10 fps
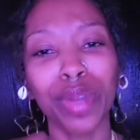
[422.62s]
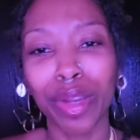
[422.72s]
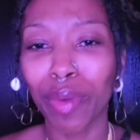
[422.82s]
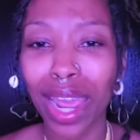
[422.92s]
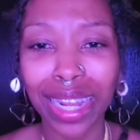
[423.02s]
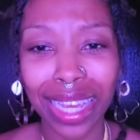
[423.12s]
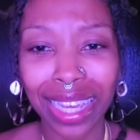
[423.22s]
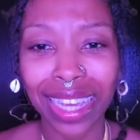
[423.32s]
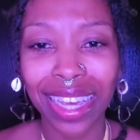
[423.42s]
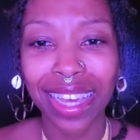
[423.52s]

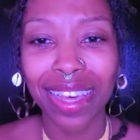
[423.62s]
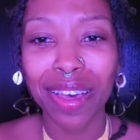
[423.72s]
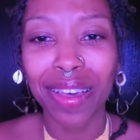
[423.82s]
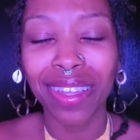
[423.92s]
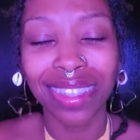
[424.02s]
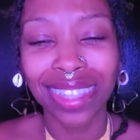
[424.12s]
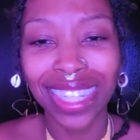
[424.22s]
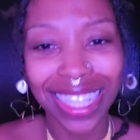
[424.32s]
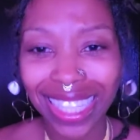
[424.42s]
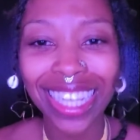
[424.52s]
regretting
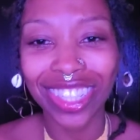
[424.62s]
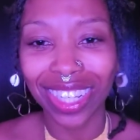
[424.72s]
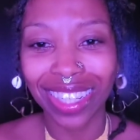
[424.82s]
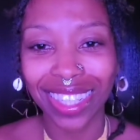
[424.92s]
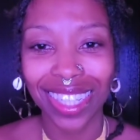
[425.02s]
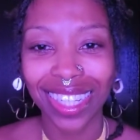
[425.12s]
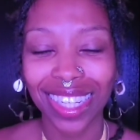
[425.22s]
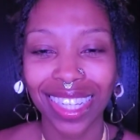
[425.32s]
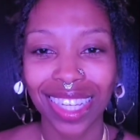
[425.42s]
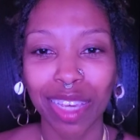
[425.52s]
the decision.
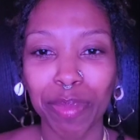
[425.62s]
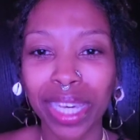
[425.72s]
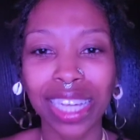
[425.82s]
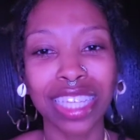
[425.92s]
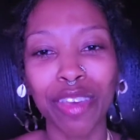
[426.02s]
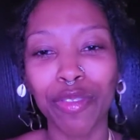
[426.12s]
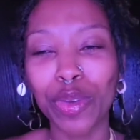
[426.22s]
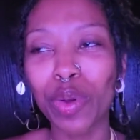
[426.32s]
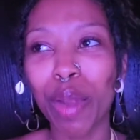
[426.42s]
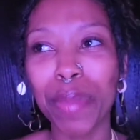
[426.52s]
Because if
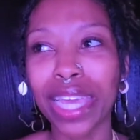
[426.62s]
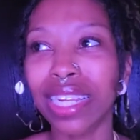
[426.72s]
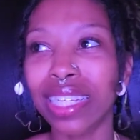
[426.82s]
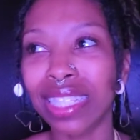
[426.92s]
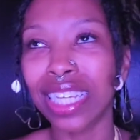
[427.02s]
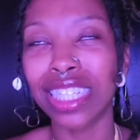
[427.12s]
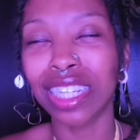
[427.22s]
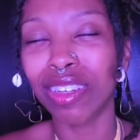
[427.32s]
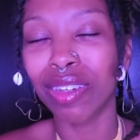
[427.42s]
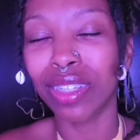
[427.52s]
you are making a
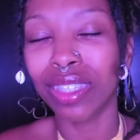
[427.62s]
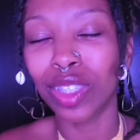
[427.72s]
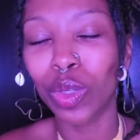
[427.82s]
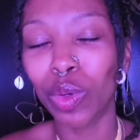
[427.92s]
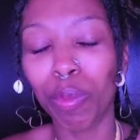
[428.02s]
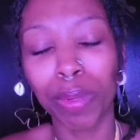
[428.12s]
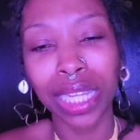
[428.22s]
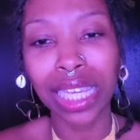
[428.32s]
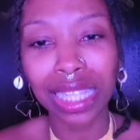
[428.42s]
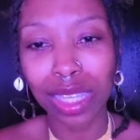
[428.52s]
decision to
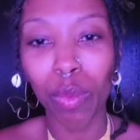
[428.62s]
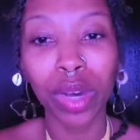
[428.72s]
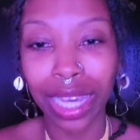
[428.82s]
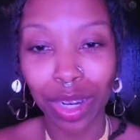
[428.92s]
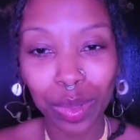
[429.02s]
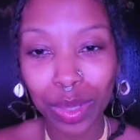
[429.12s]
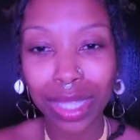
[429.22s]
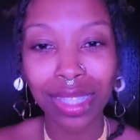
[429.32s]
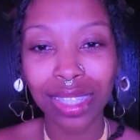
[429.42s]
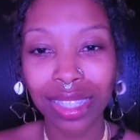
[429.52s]
please someone
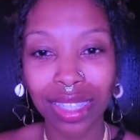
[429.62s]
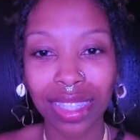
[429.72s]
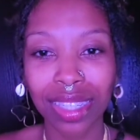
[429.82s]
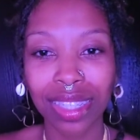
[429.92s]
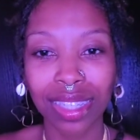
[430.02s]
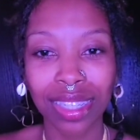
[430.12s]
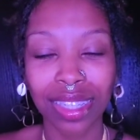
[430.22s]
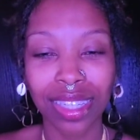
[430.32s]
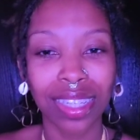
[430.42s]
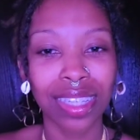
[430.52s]
else,
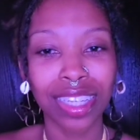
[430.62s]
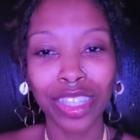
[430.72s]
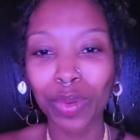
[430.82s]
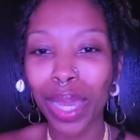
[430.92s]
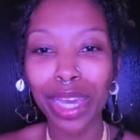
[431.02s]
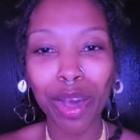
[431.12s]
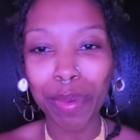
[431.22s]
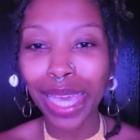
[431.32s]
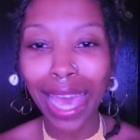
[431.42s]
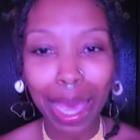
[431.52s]
you ain't going
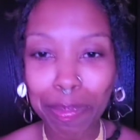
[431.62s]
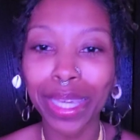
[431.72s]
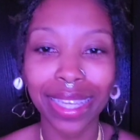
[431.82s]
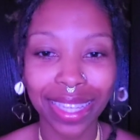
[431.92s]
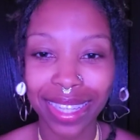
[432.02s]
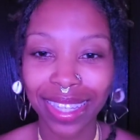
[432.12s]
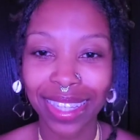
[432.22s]
to be happy.